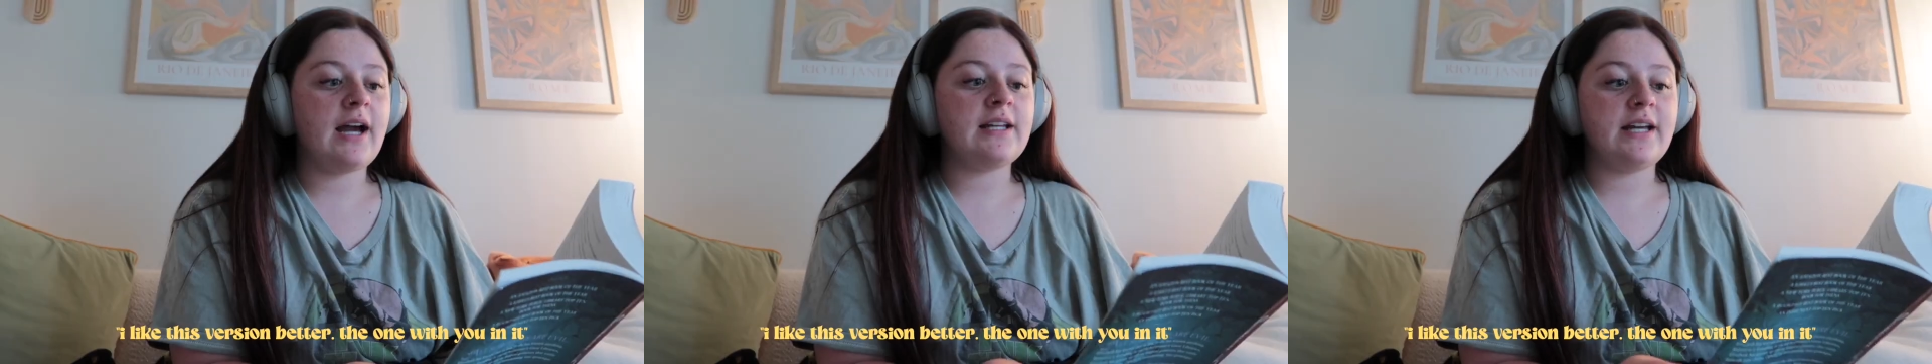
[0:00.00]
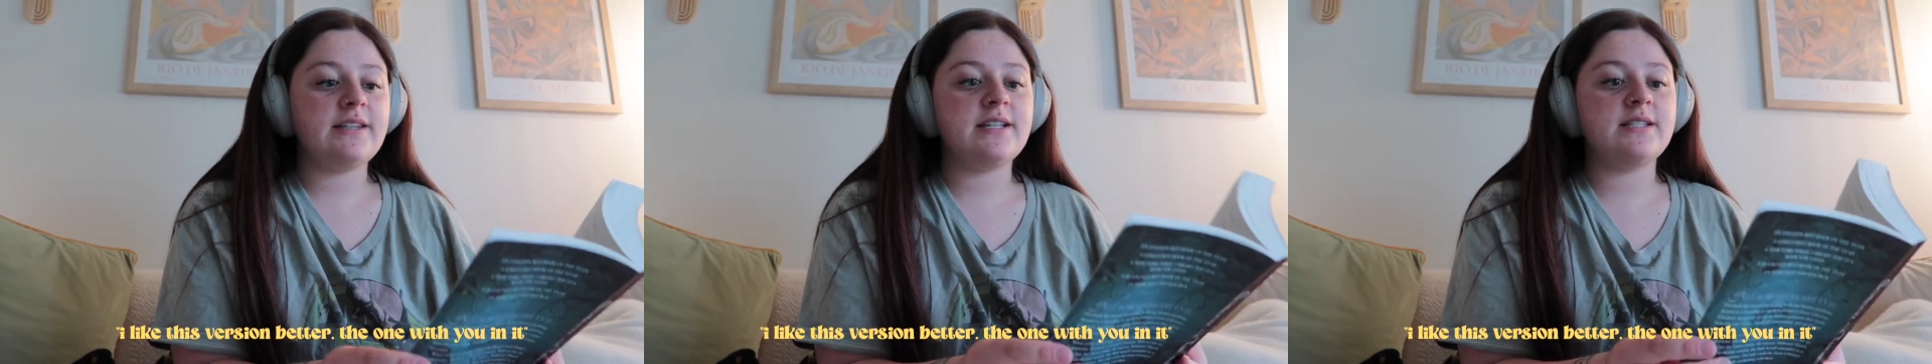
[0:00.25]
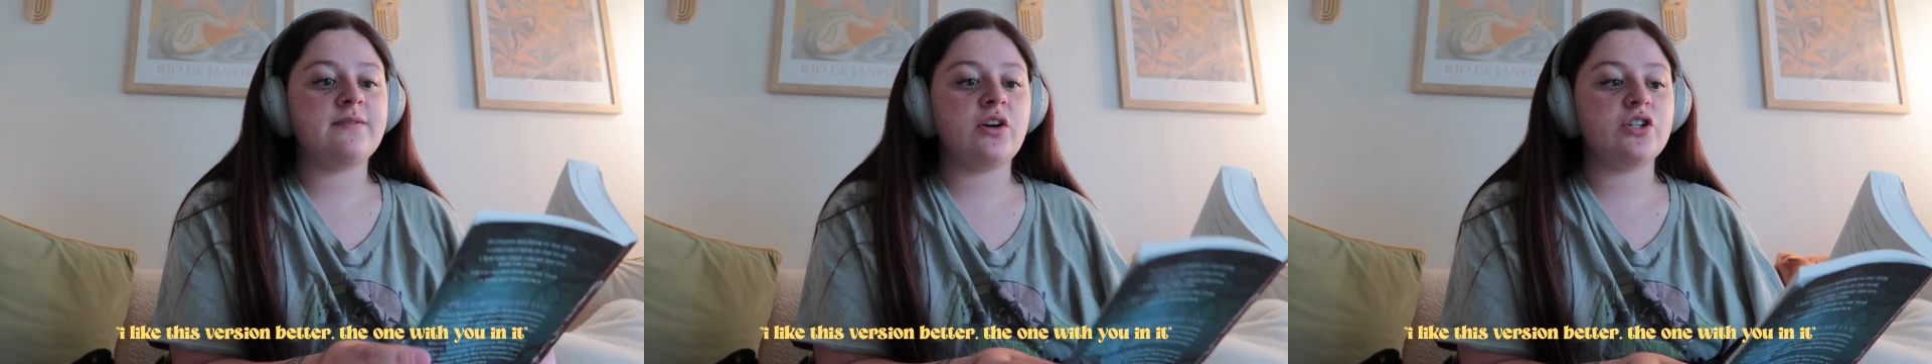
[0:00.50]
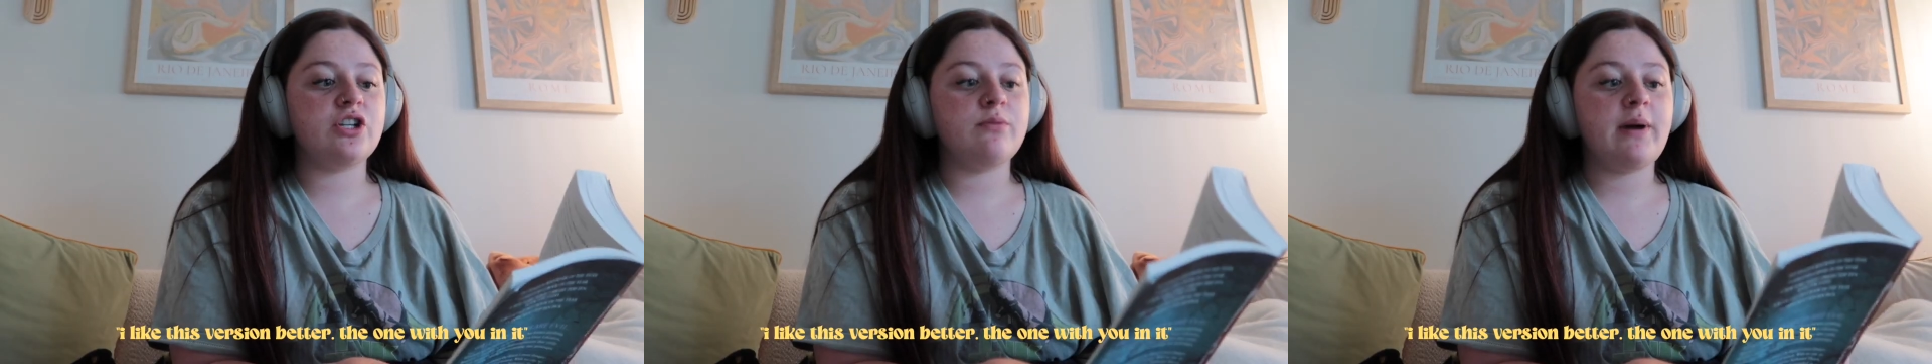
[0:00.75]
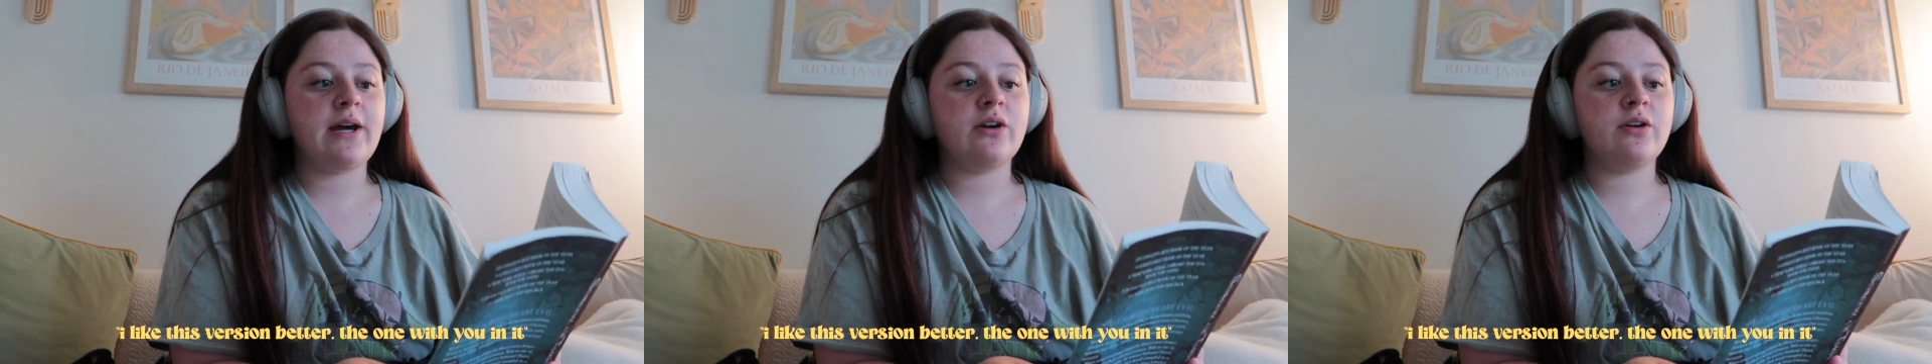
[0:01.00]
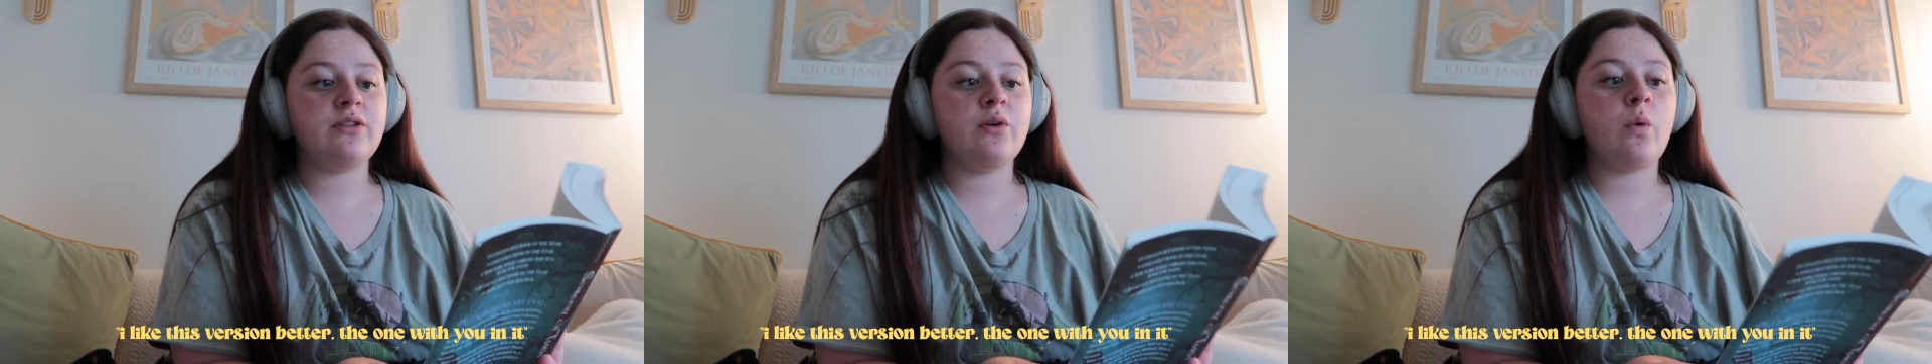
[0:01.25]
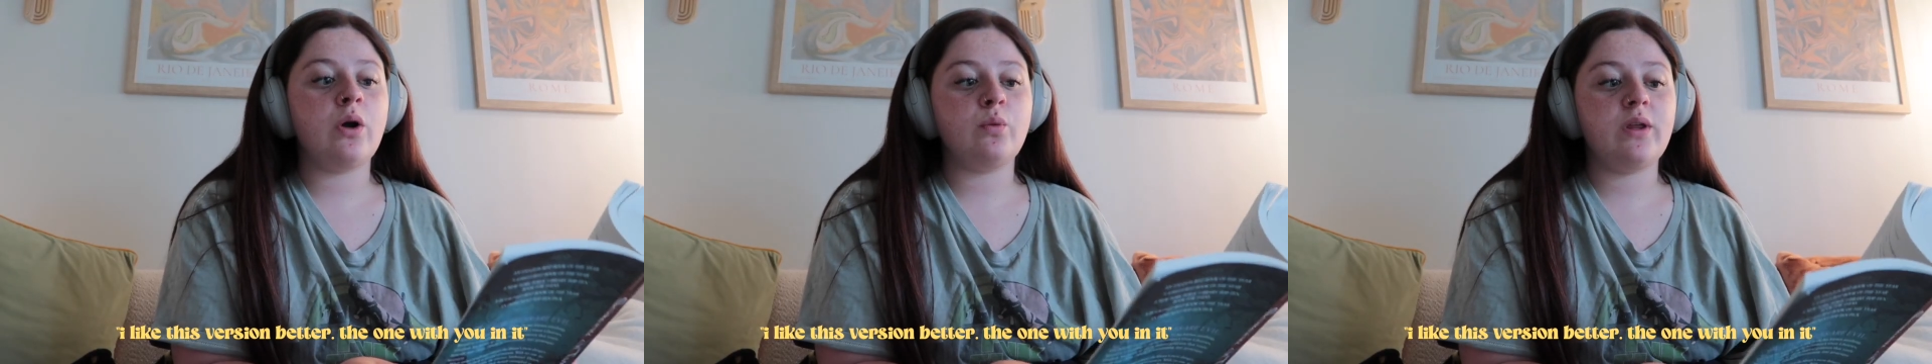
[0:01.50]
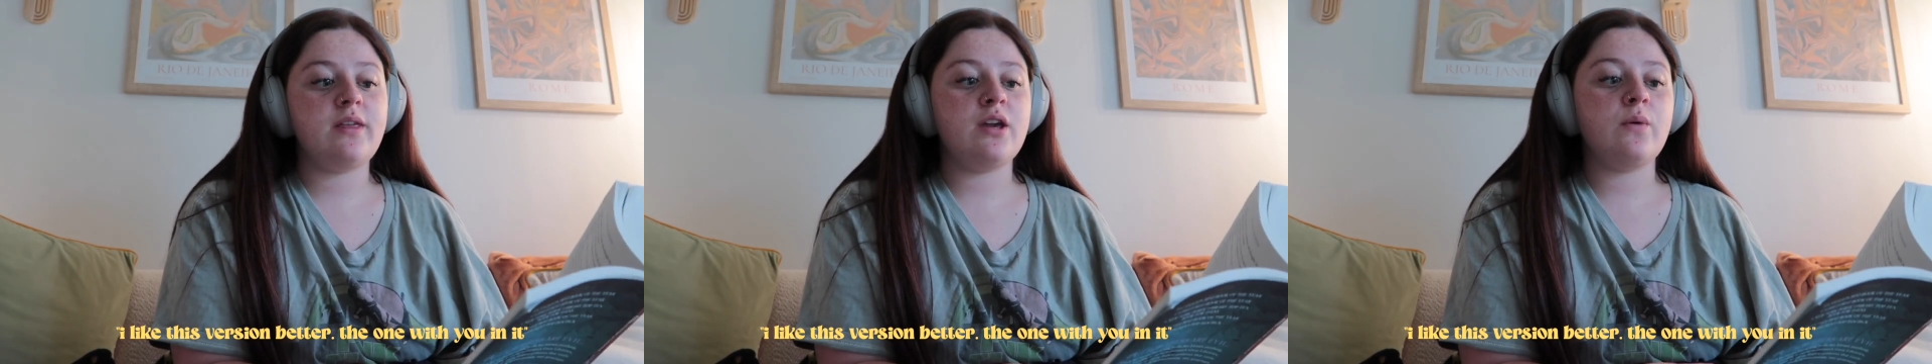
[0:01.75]
I like this version better, the one
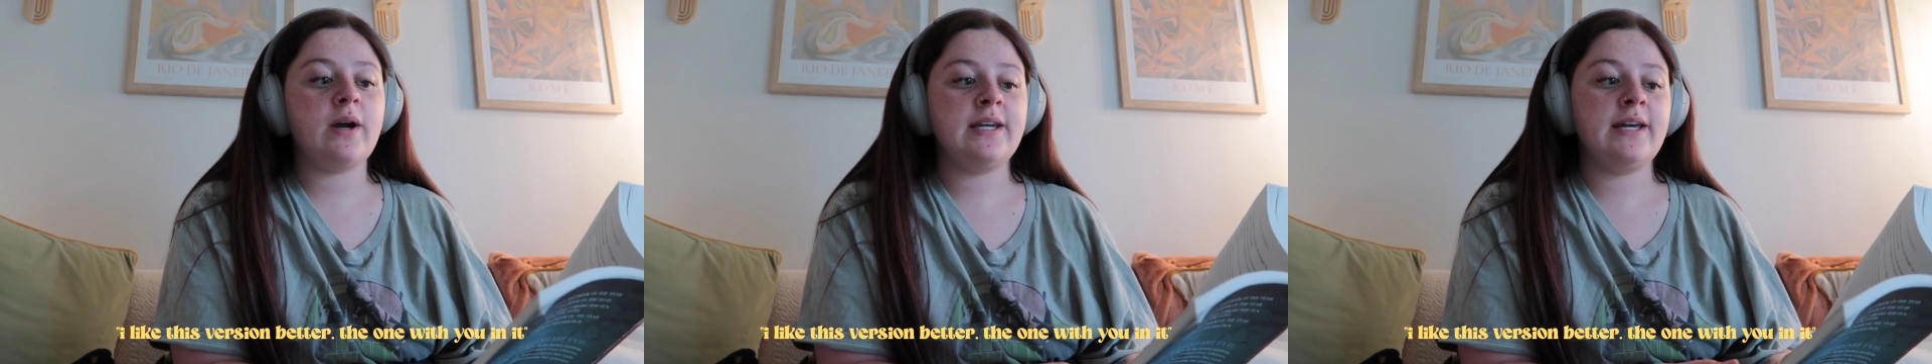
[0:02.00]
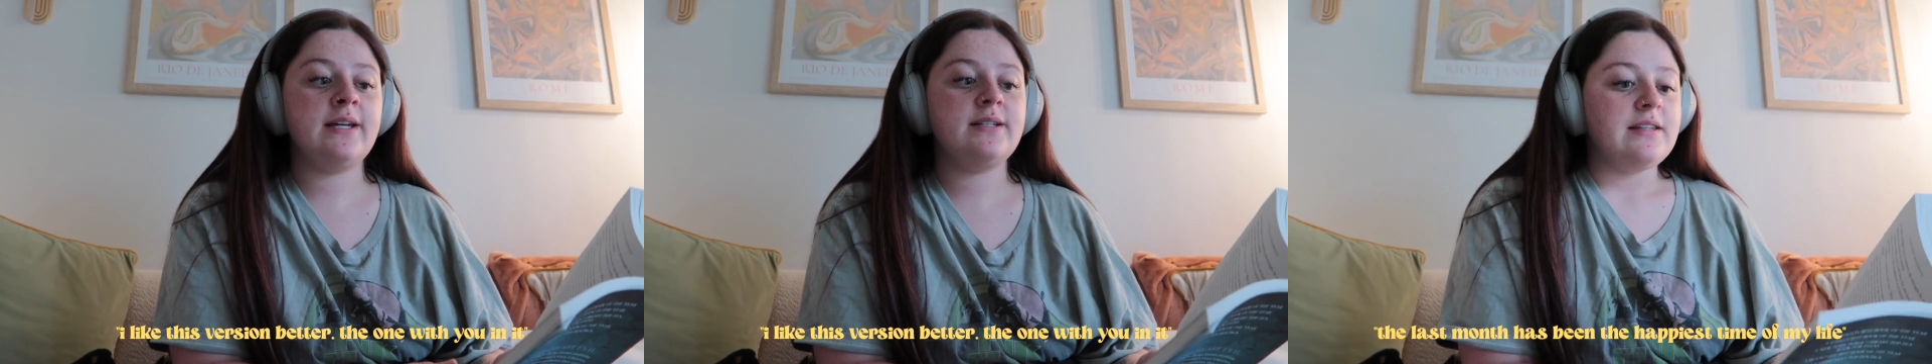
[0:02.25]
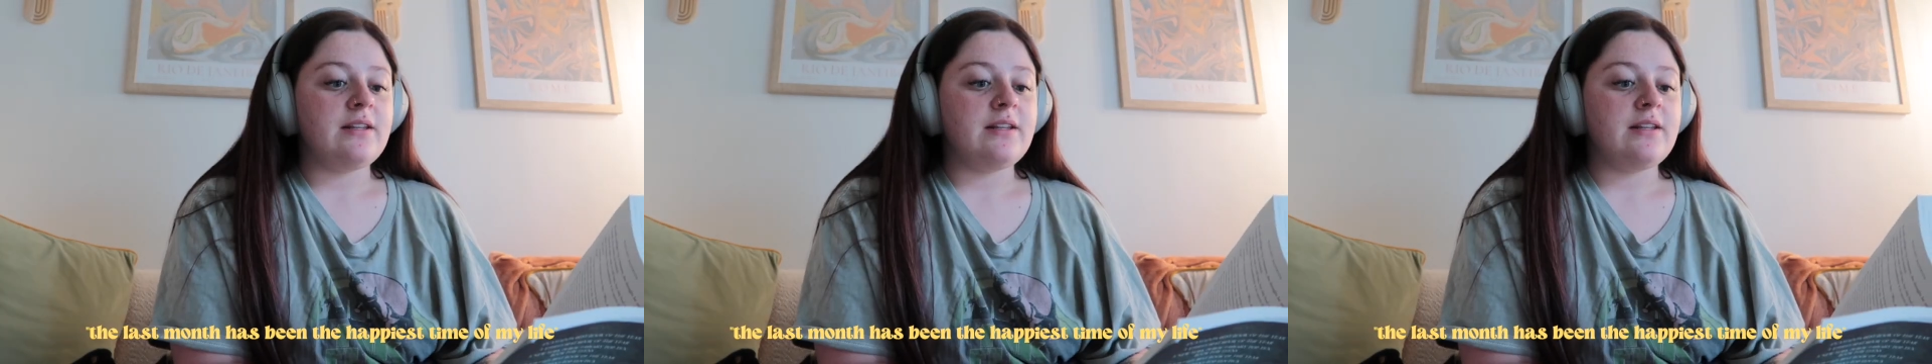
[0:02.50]
with you in it.